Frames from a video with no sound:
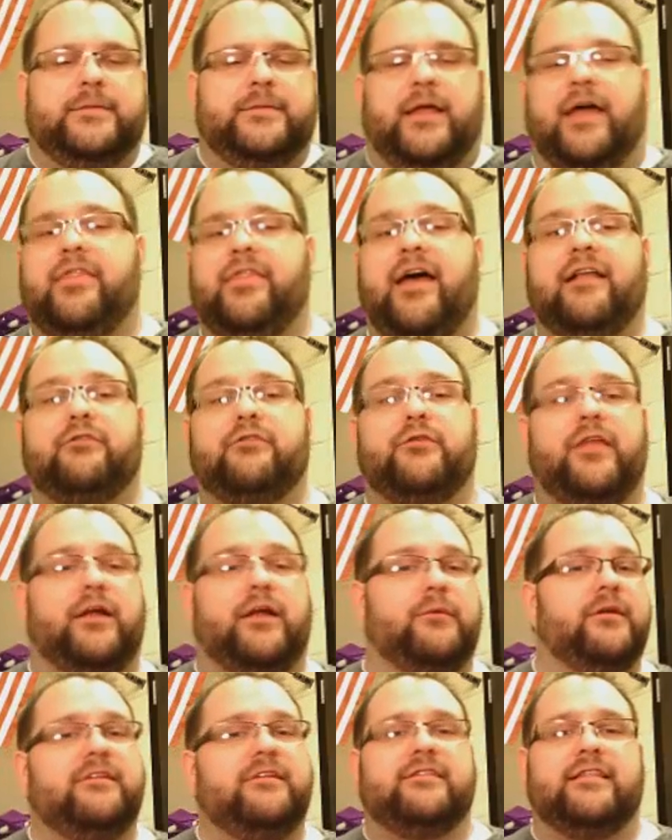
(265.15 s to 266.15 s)
And that's for that
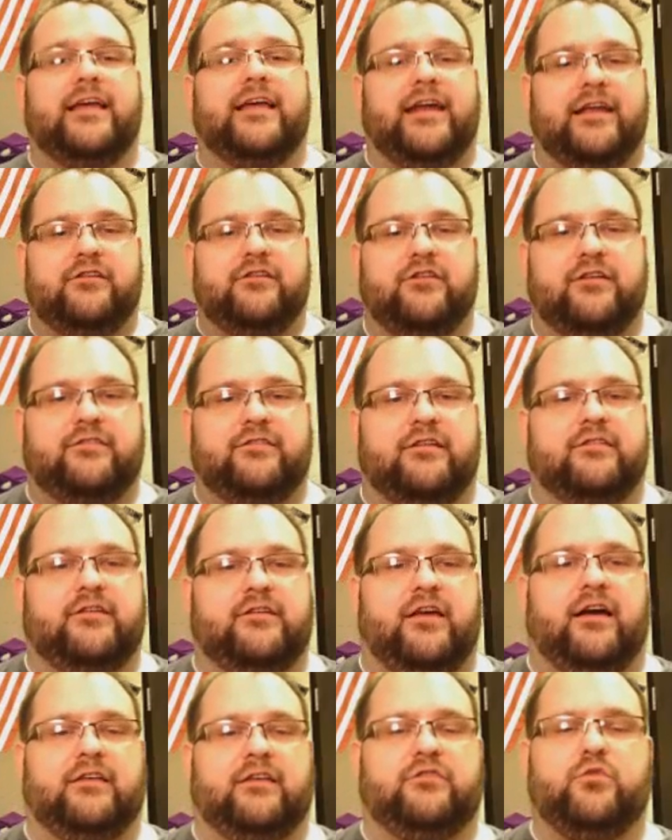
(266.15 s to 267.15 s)
reason that I just
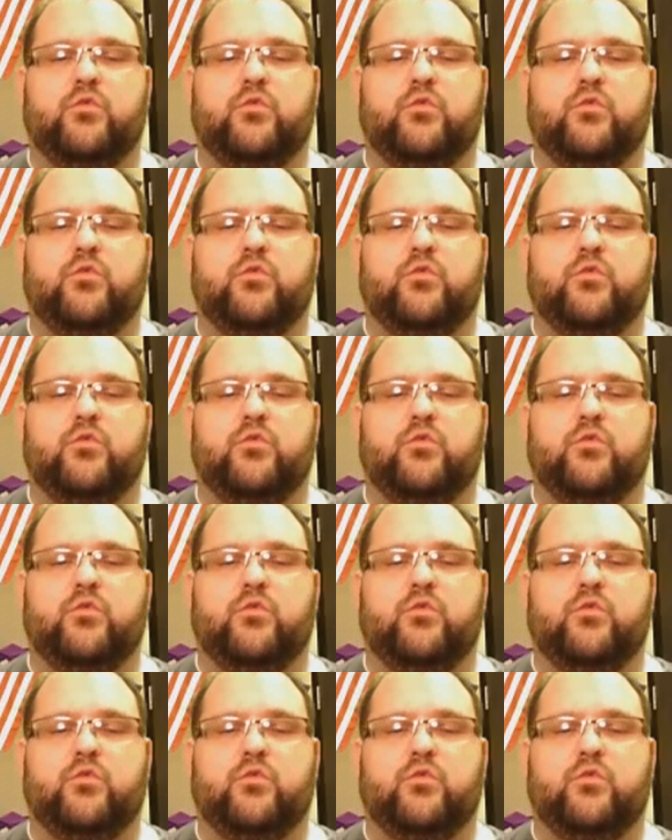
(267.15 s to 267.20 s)
discussed.